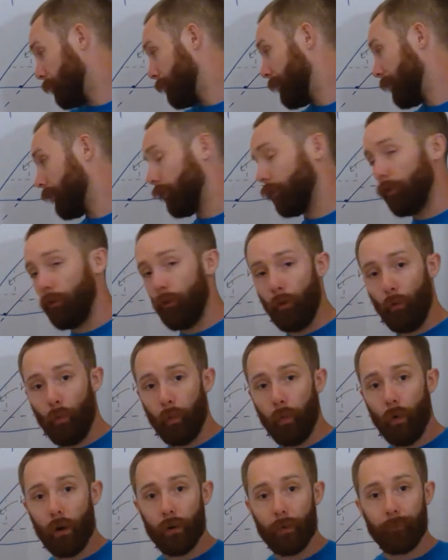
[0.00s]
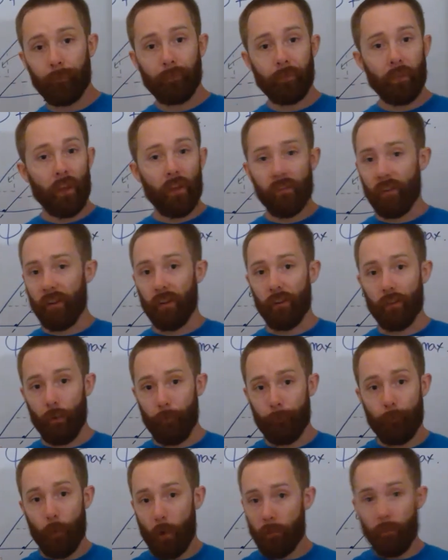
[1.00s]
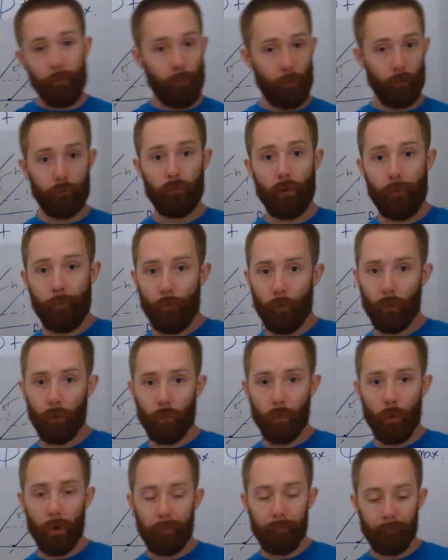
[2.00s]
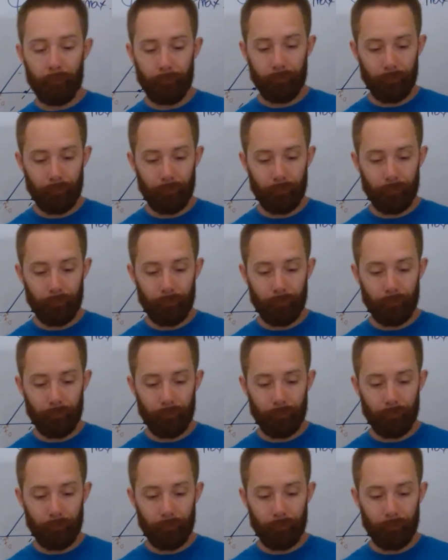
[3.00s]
But I'm going to do one that is a very, very straightforward one,